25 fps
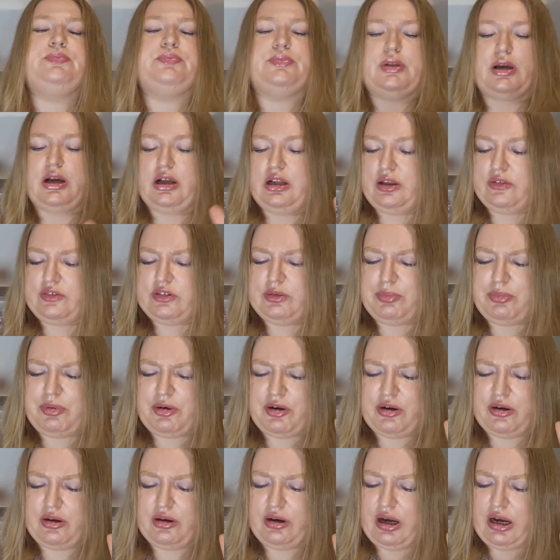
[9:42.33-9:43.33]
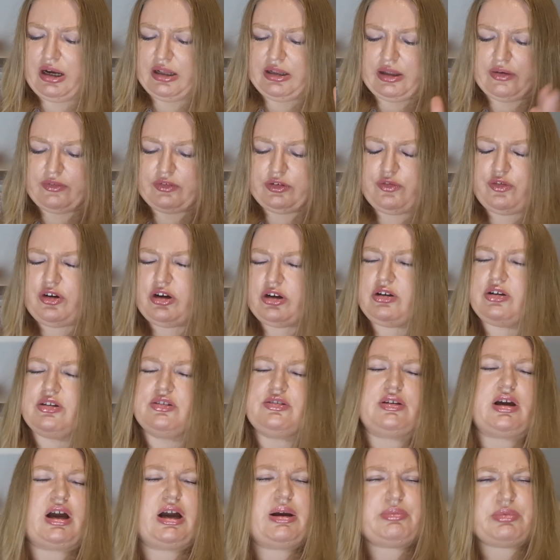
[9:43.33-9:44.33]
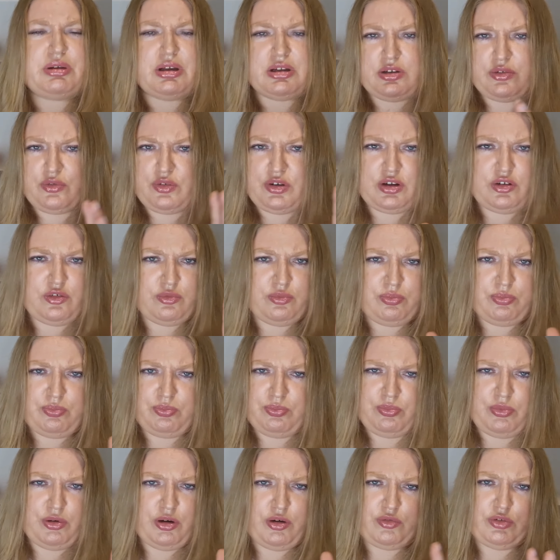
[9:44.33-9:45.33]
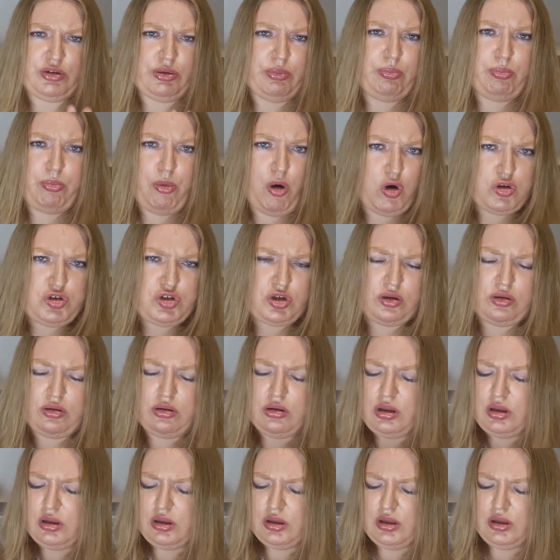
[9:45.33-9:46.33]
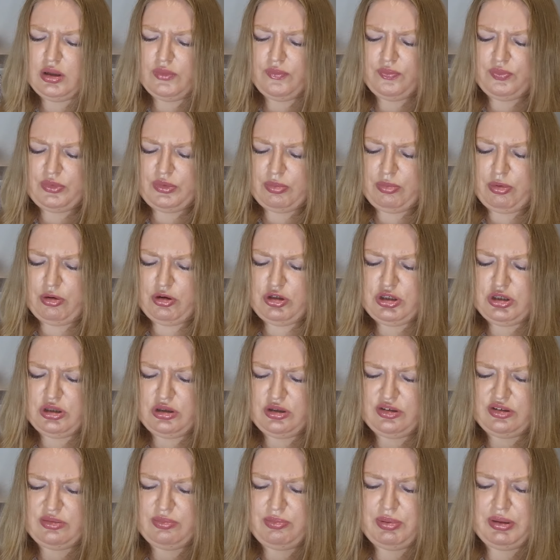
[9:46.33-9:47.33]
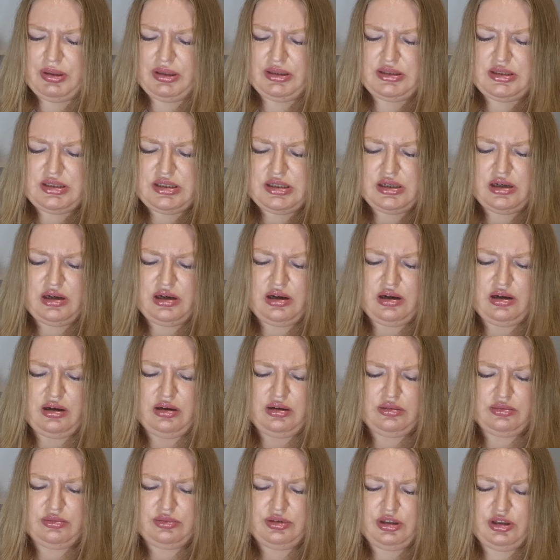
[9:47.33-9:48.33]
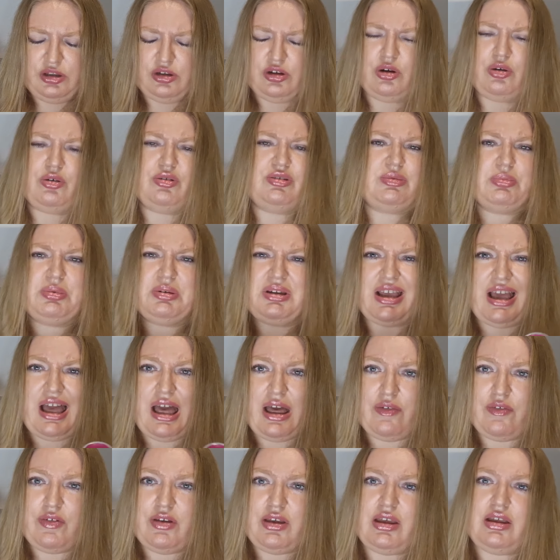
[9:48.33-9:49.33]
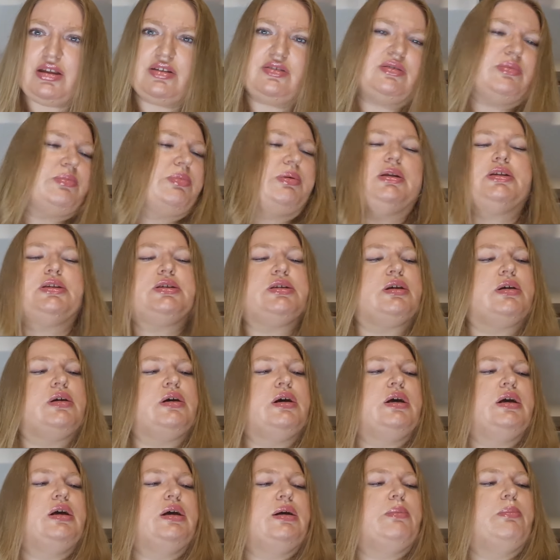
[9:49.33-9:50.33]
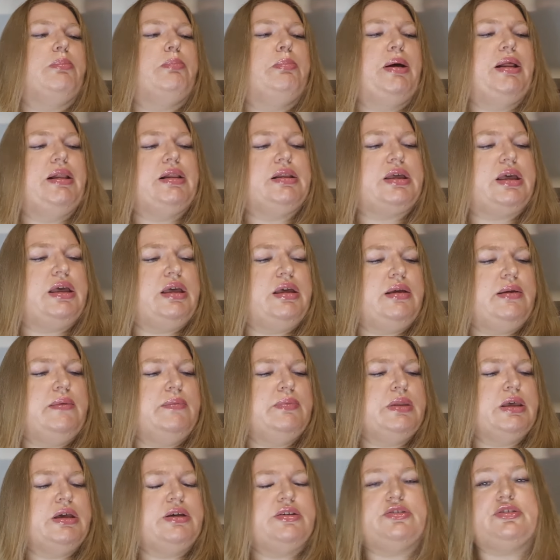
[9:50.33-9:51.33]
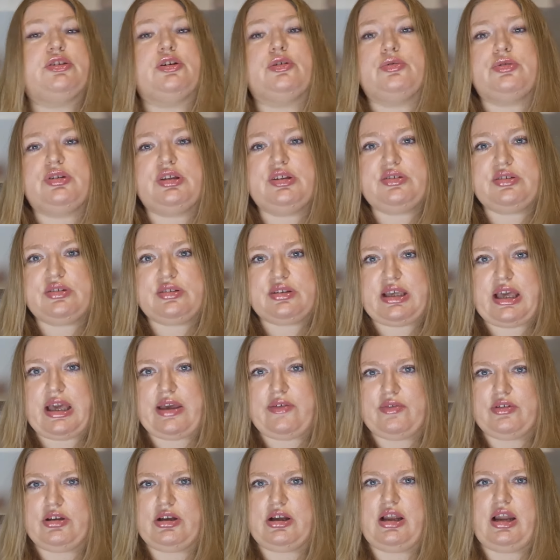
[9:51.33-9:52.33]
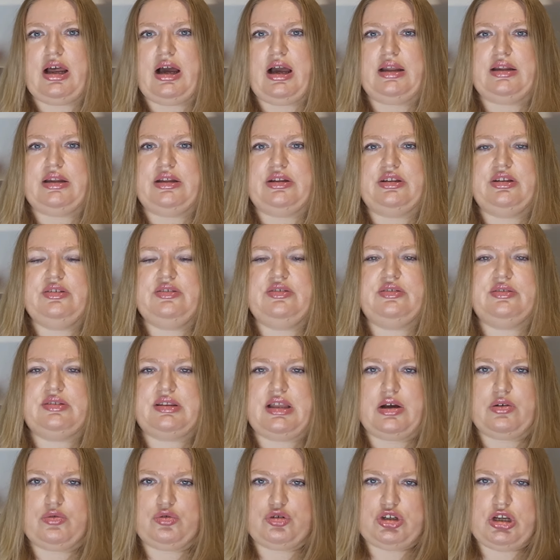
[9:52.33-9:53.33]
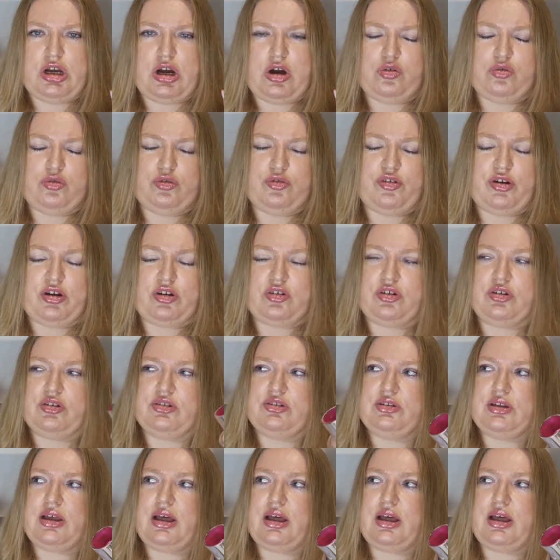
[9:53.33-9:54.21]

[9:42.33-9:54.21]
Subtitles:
I love the fragrance. I'm not a fan of the bottle. The bottle is a bit, it's a bit heavy, it's a bit bulky. So this is Calvin Klein, and this is Downtown fragrance.